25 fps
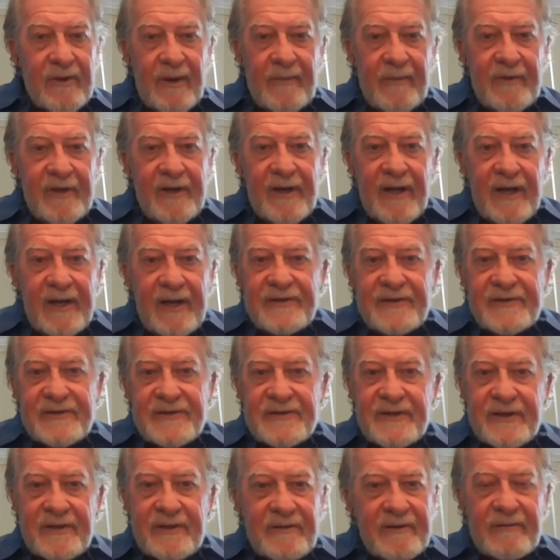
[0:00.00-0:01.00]
I mean, I just
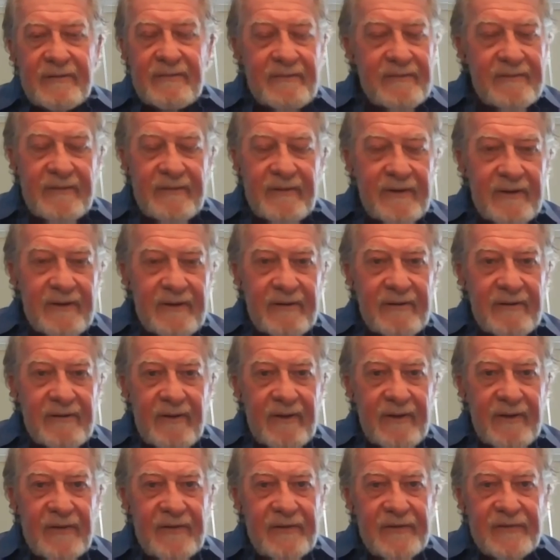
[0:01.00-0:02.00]
didn't,
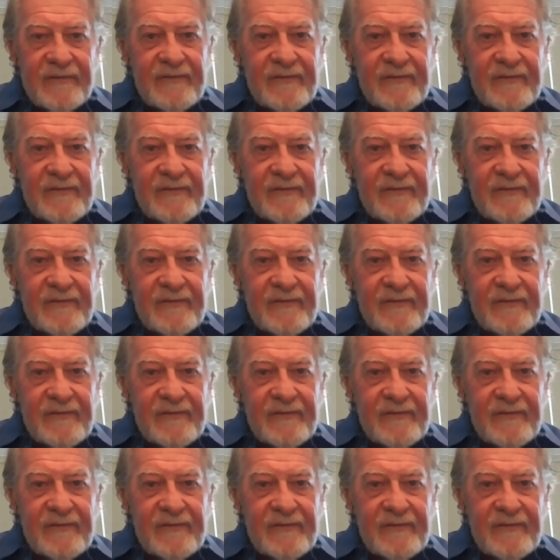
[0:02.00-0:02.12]
I